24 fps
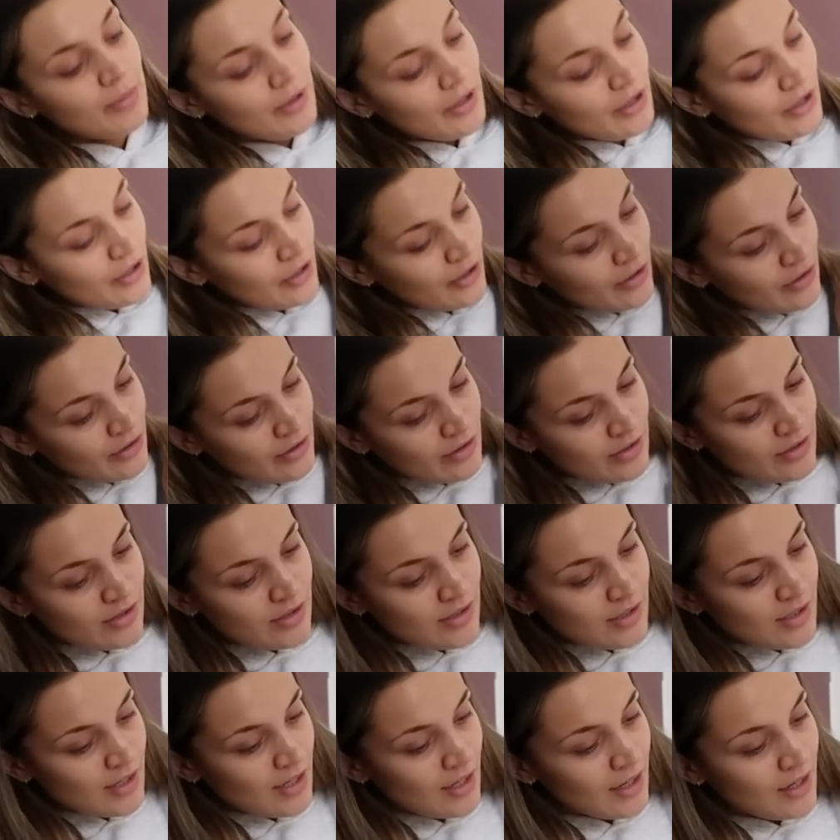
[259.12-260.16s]

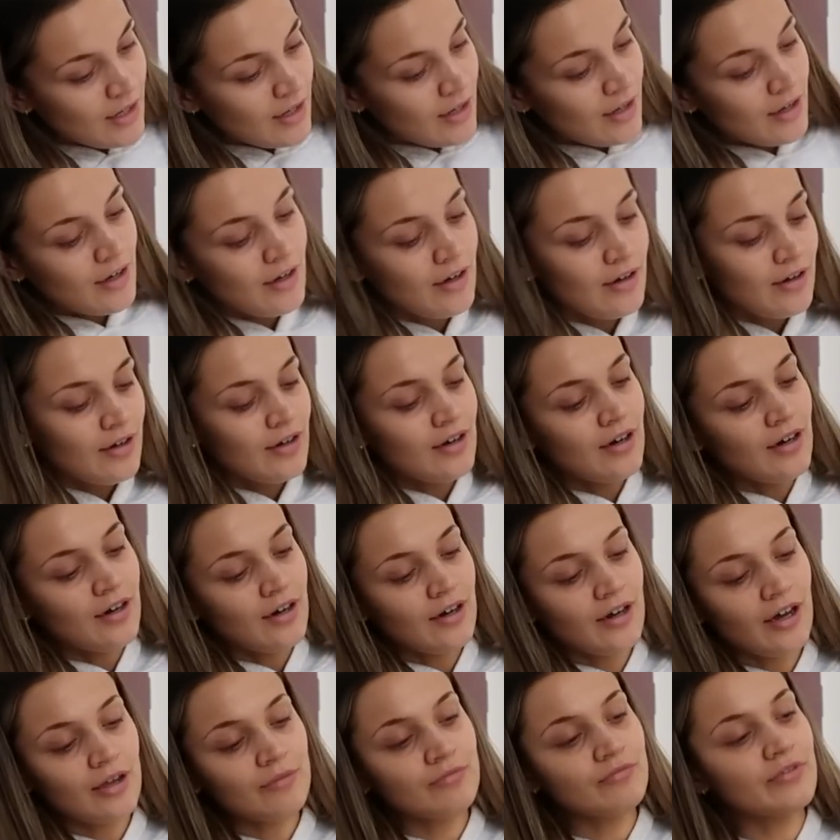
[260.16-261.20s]
because
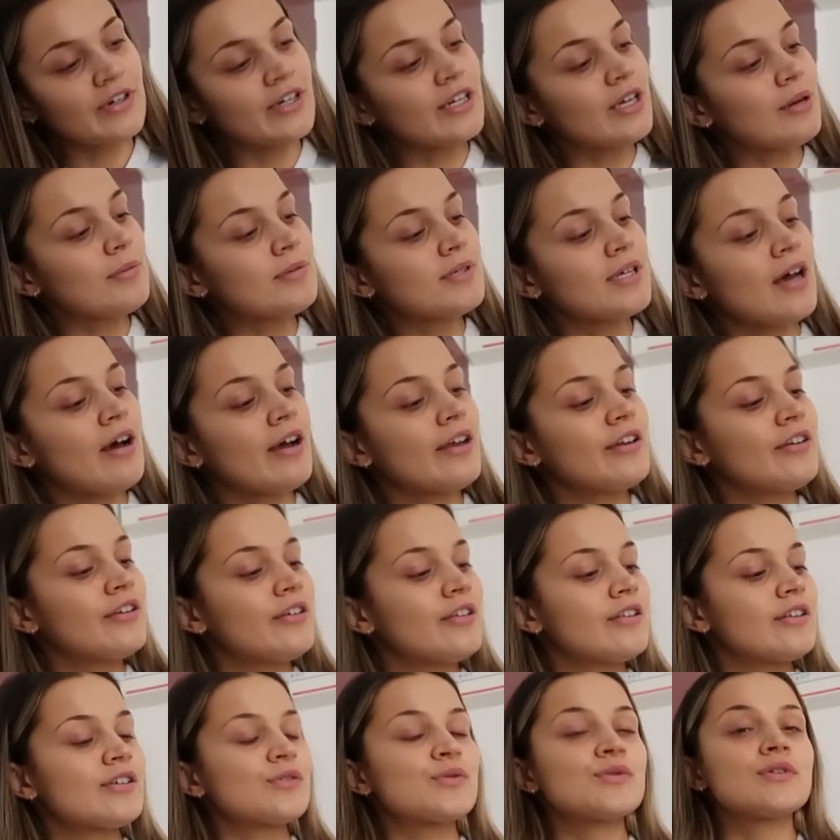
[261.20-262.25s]
I'm really upset. I
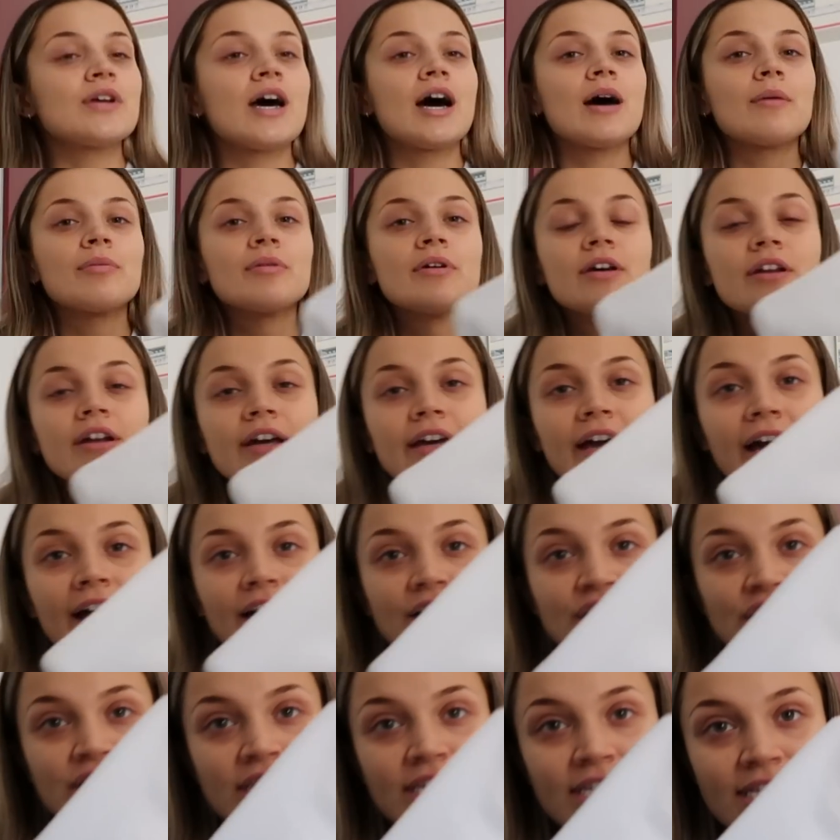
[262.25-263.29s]
knew this would happen. I
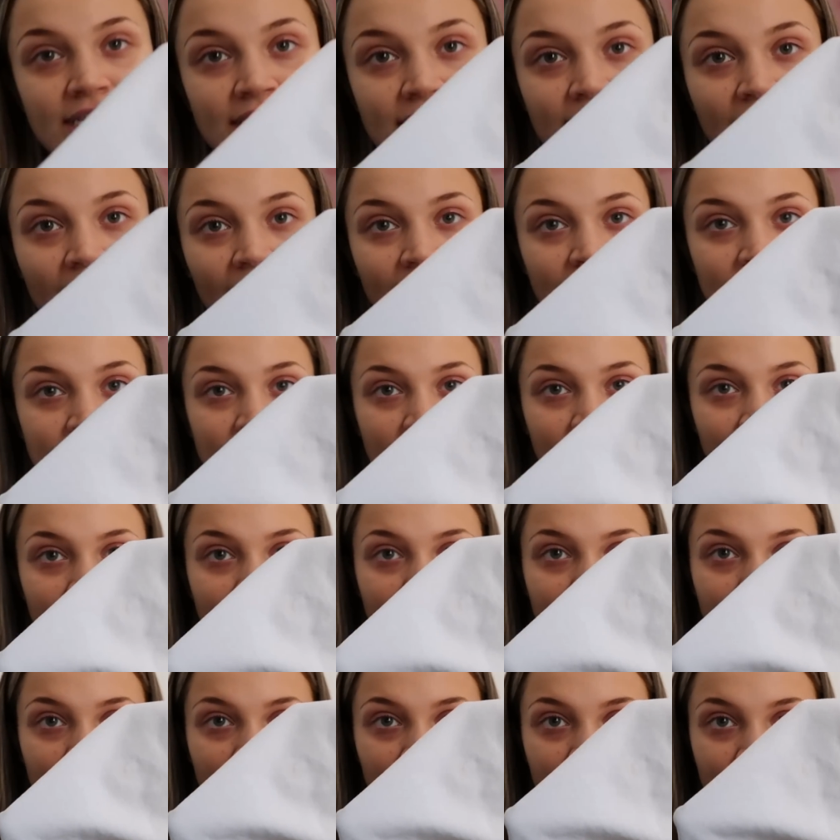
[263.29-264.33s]
actually stained
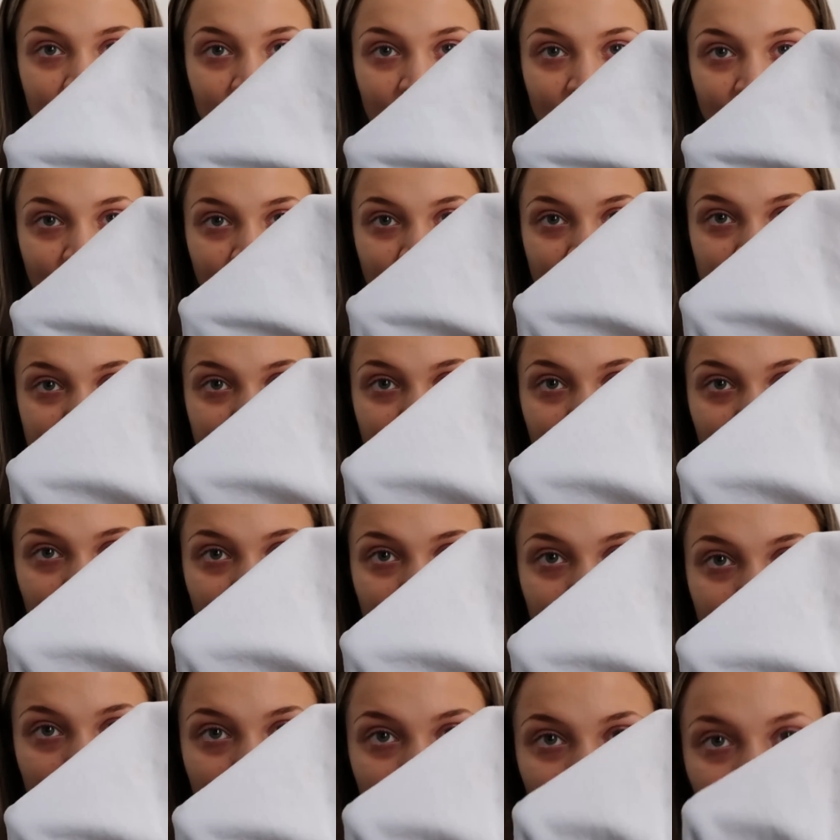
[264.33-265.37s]
it. I don't know if it's even
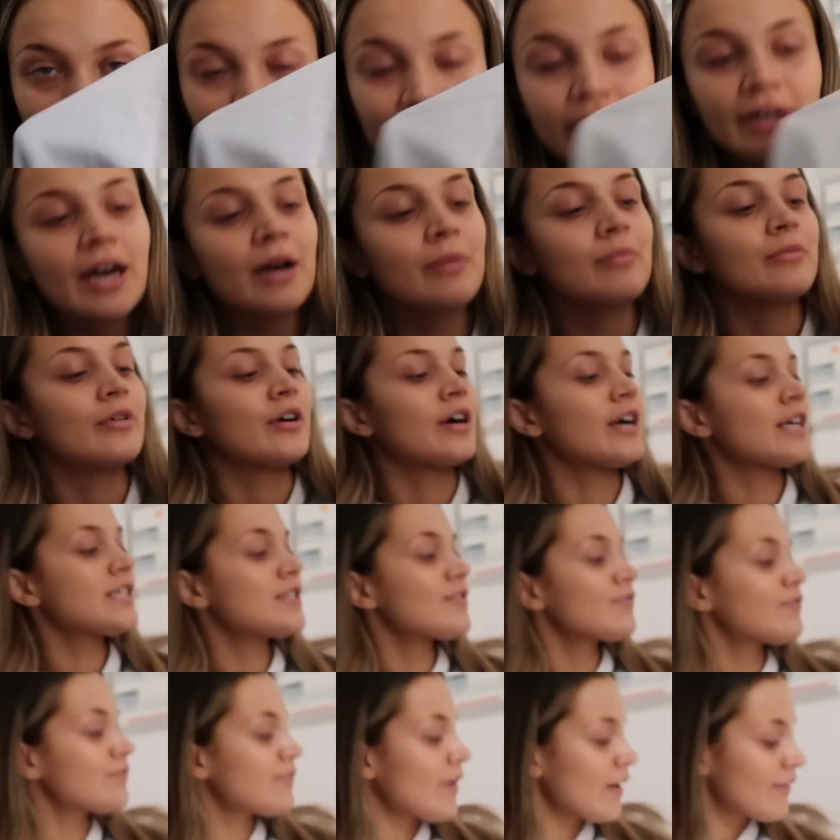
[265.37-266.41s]
going to pick up on camera. It's
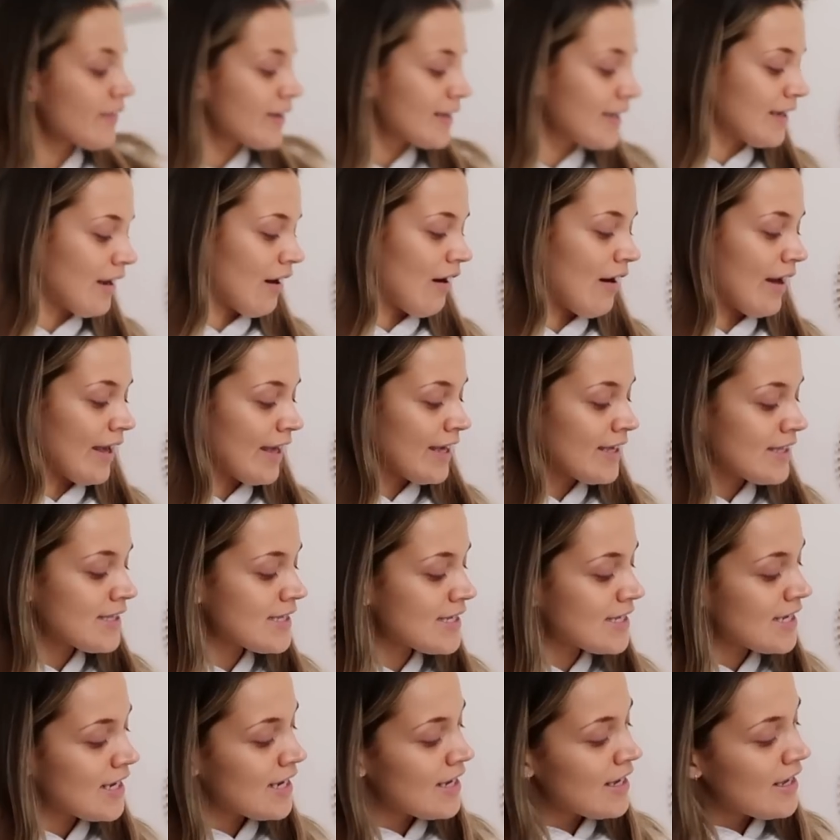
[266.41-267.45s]
very
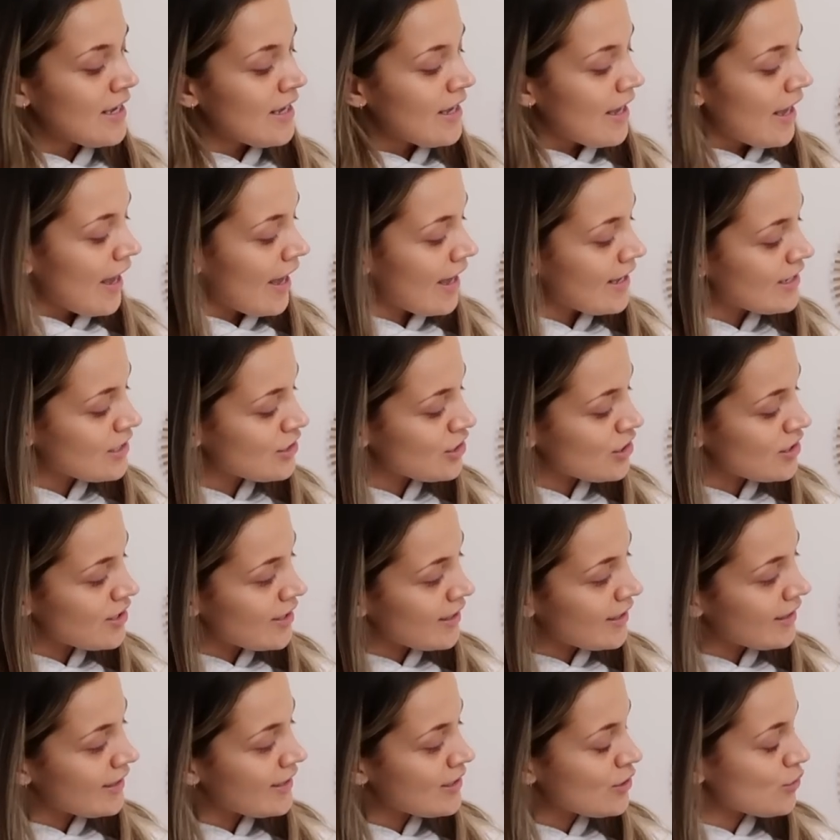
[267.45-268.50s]
light. It's just
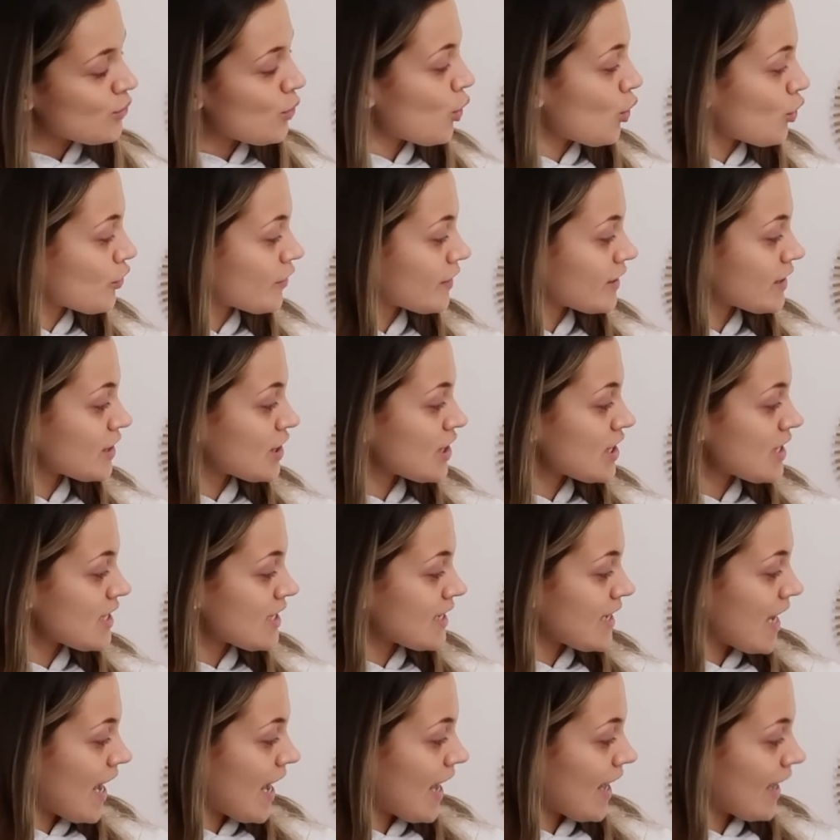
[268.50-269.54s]
like a little orange
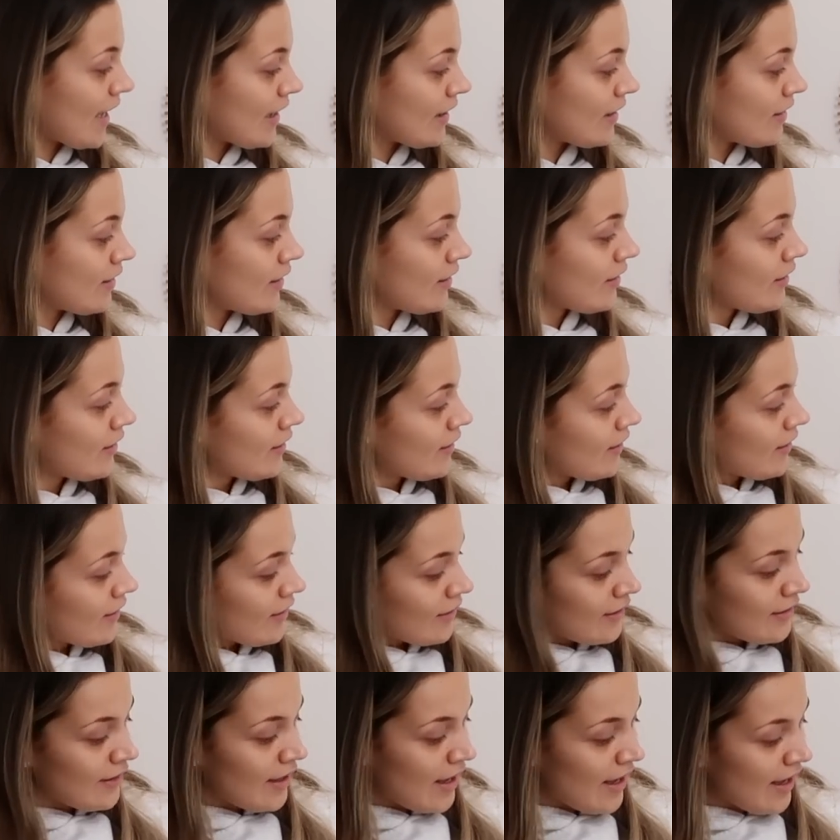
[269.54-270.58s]
stain
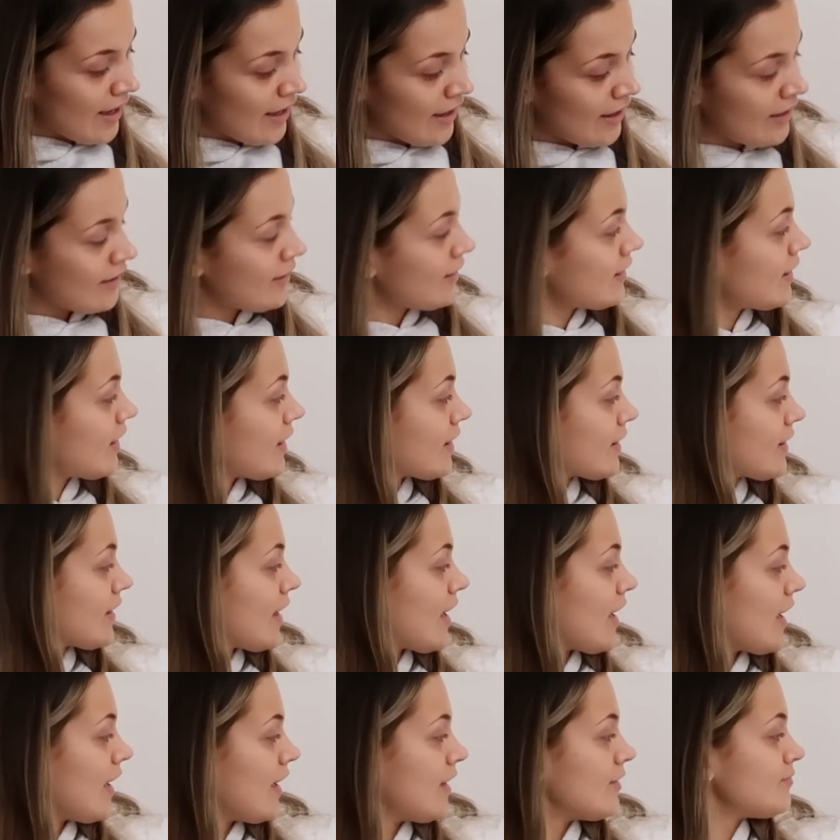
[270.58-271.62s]
there and
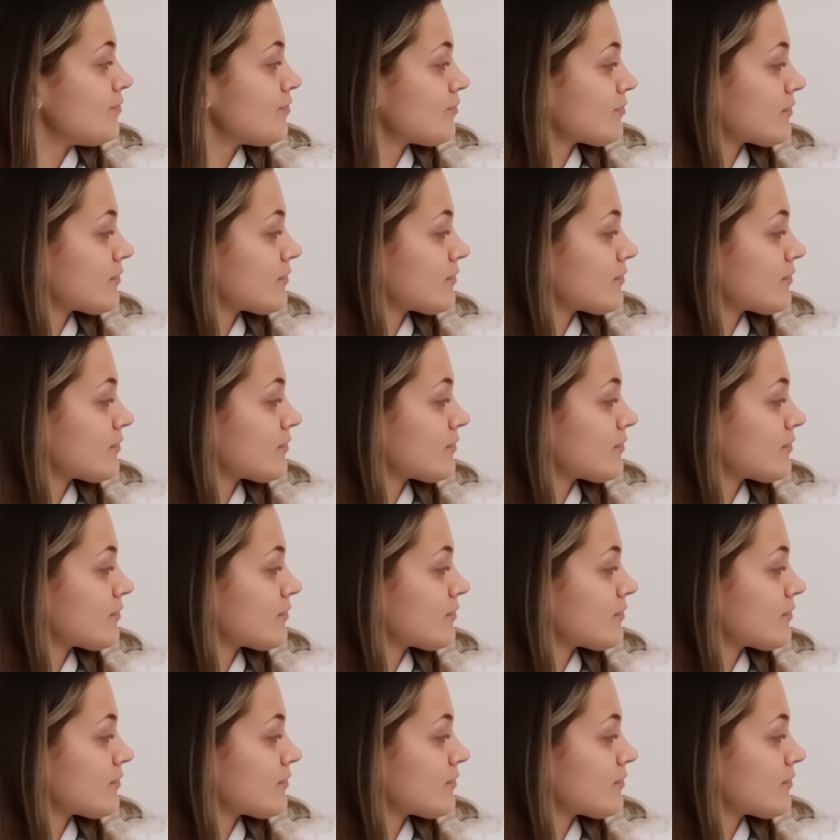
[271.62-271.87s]
there.